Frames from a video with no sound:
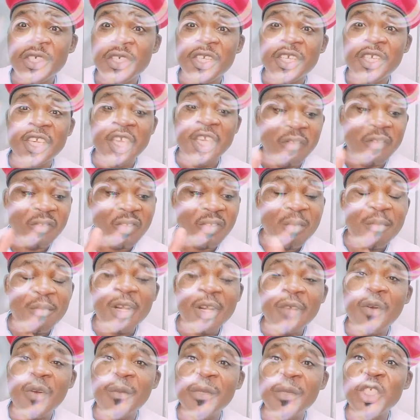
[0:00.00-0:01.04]
If
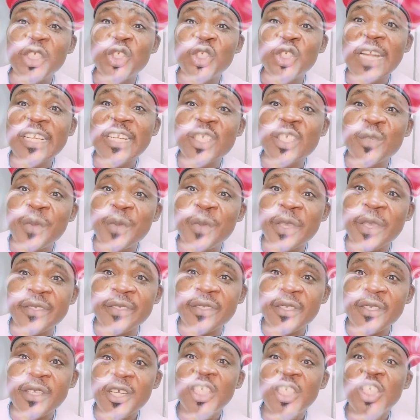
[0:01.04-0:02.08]
somebody from Ijo land
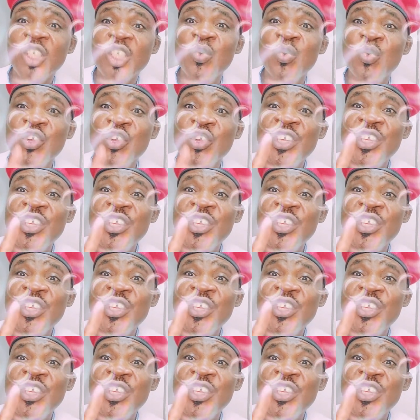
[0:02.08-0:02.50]
speaks, you will